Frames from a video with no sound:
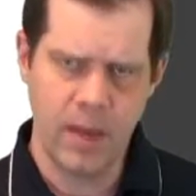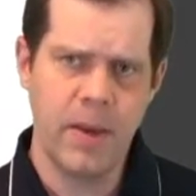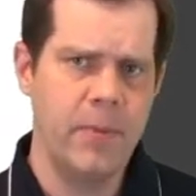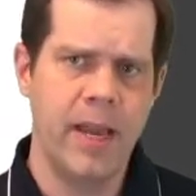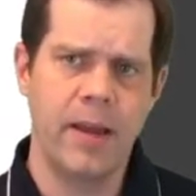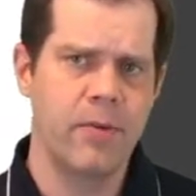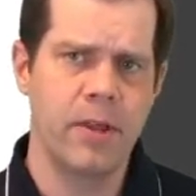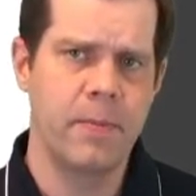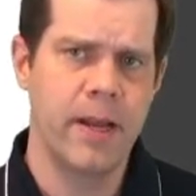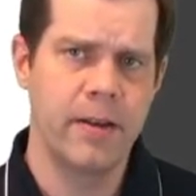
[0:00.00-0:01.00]
and maybe you hadn't
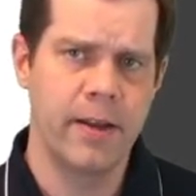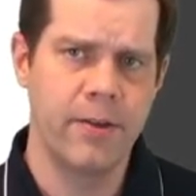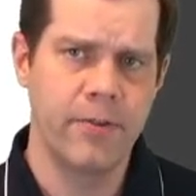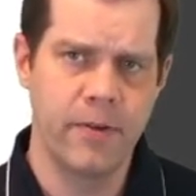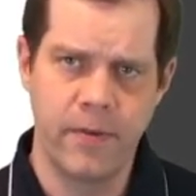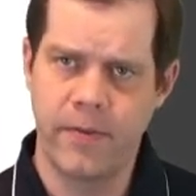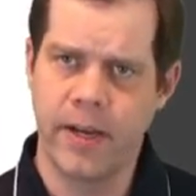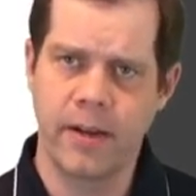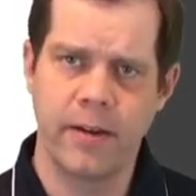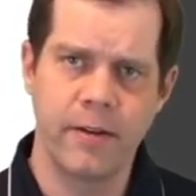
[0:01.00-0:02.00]
really paid attention if you've
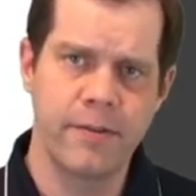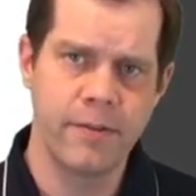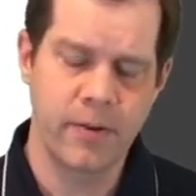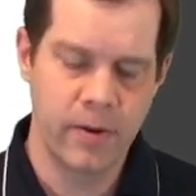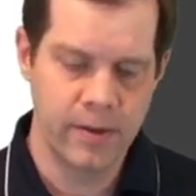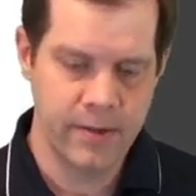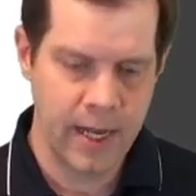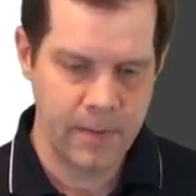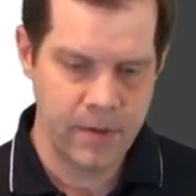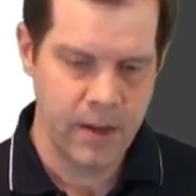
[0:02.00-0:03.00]
taken other Cisco
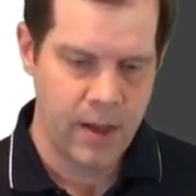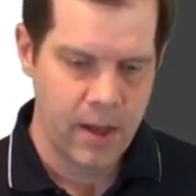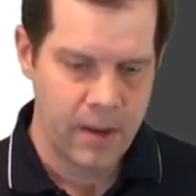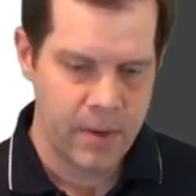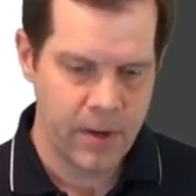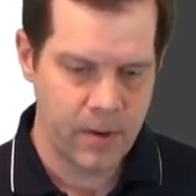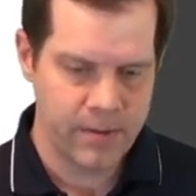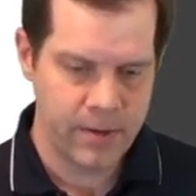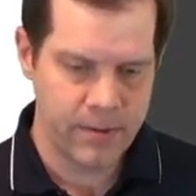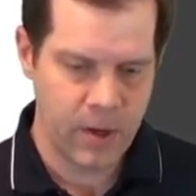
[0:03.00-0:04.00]
exams, but
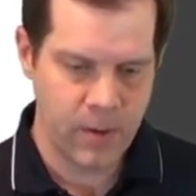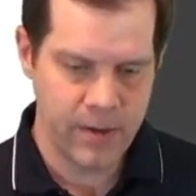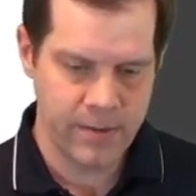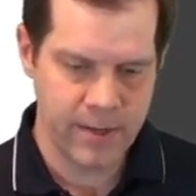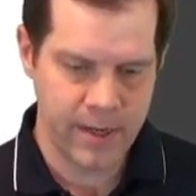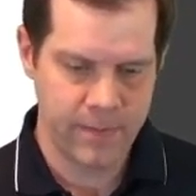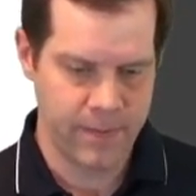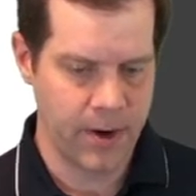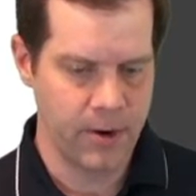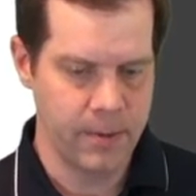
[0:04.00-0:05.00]
notice there's always like a
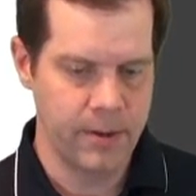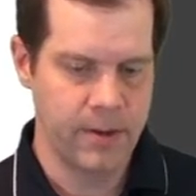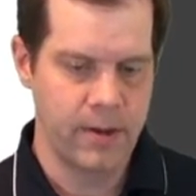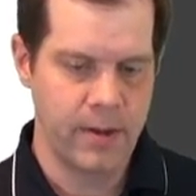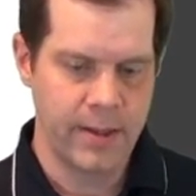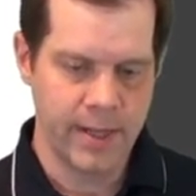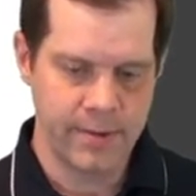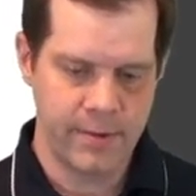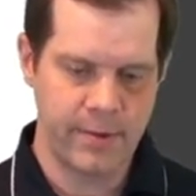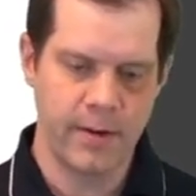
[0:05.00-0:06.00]
verb
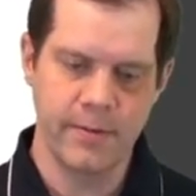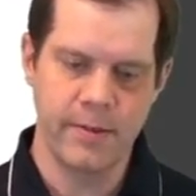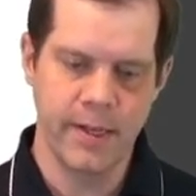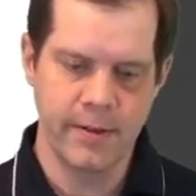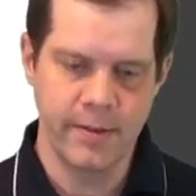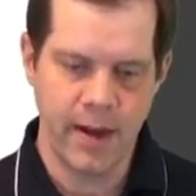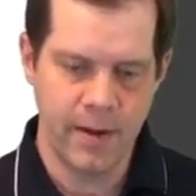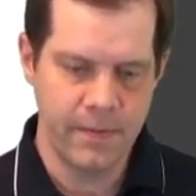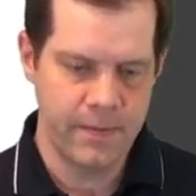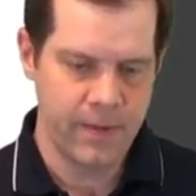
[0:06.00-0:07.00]
that starts things
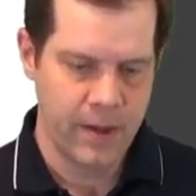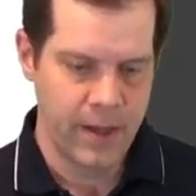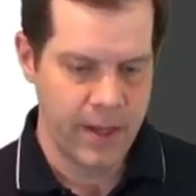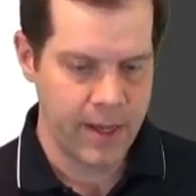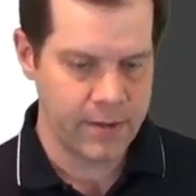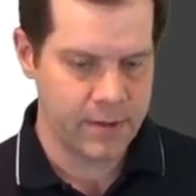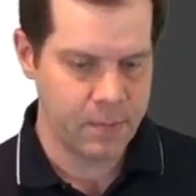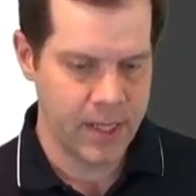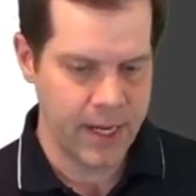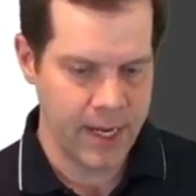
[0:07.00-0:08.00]
off.
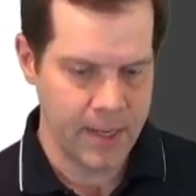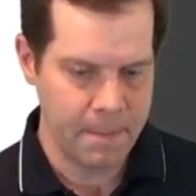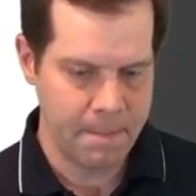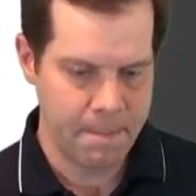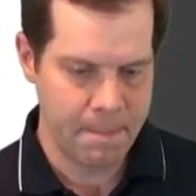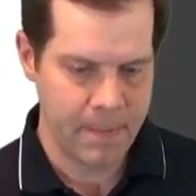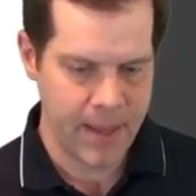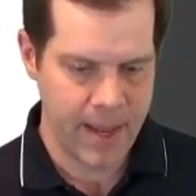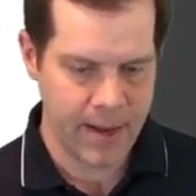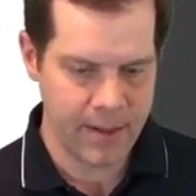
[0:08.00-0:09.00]
Explain,
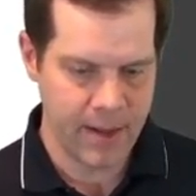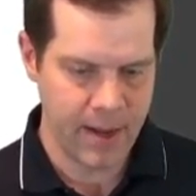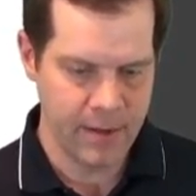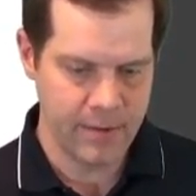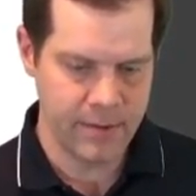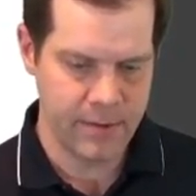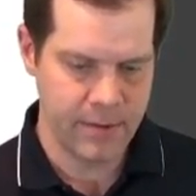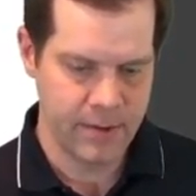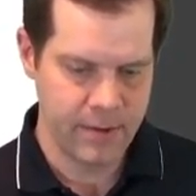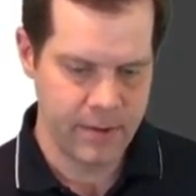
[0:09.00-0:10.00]
analyze,
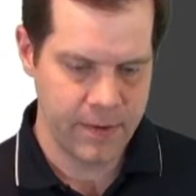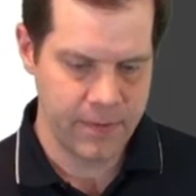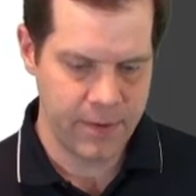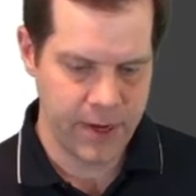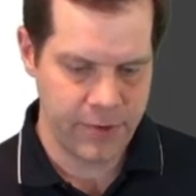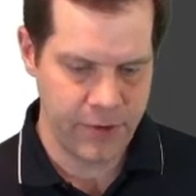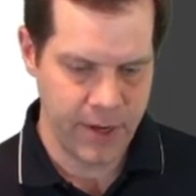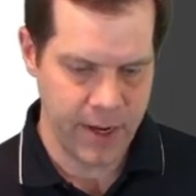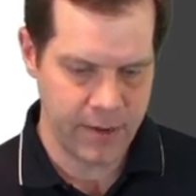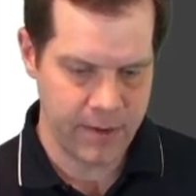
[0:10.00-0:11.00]

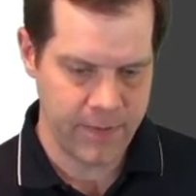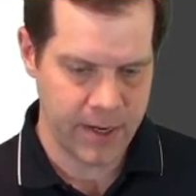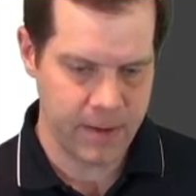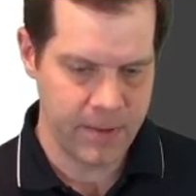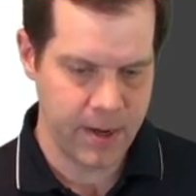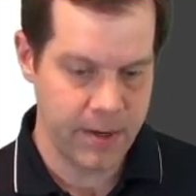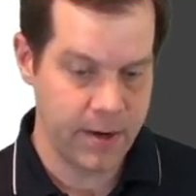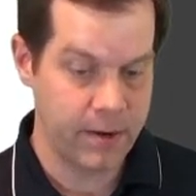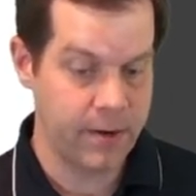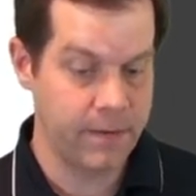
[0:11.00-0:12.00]
differentiate. If I come down
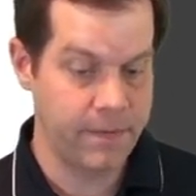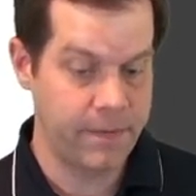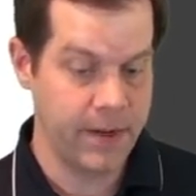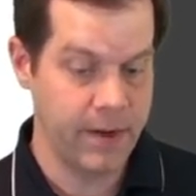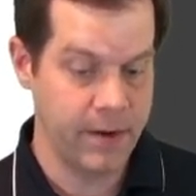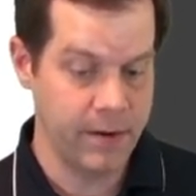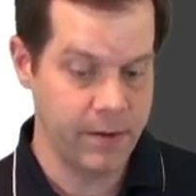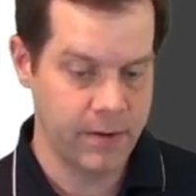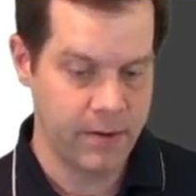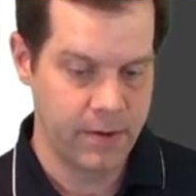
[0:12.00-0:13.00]
here,
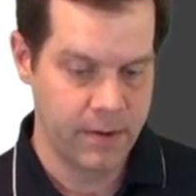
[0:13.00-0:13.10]
configure.